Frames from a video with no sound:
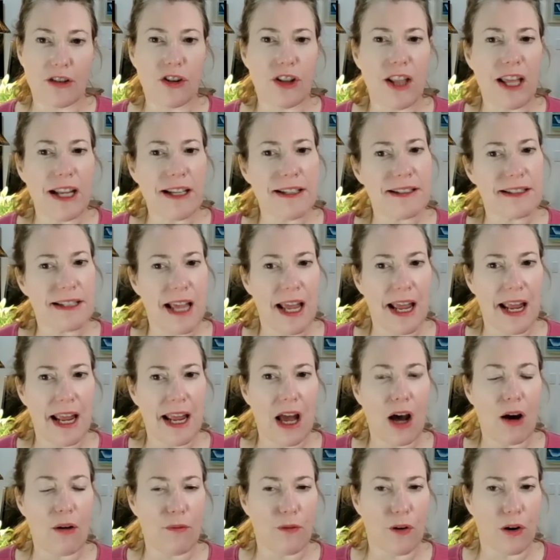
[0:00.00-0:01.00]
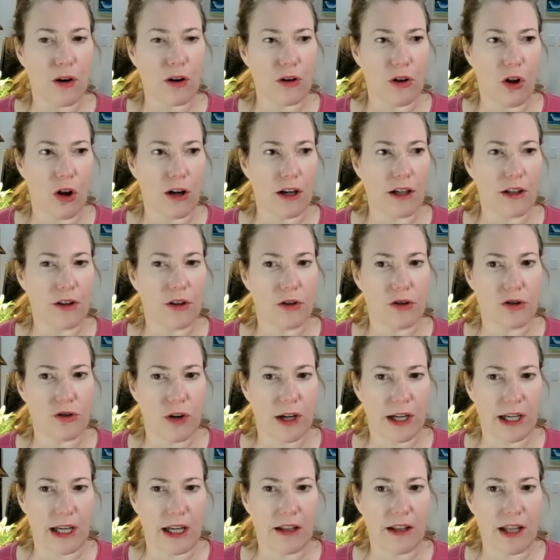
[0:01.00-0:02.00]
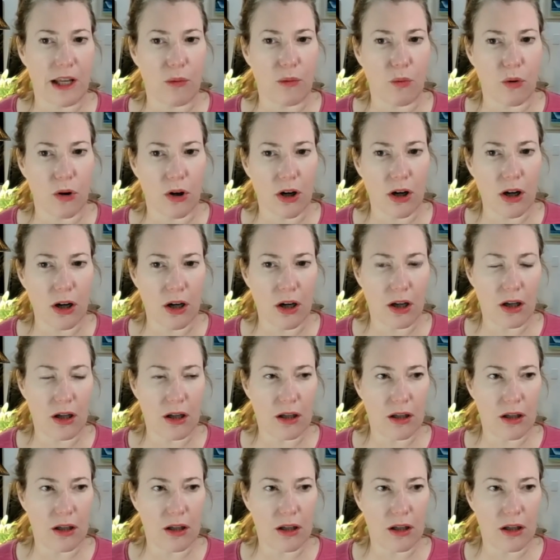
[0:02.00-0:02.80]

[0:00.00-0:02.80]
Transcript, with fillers: Do they say how far along in their training they were?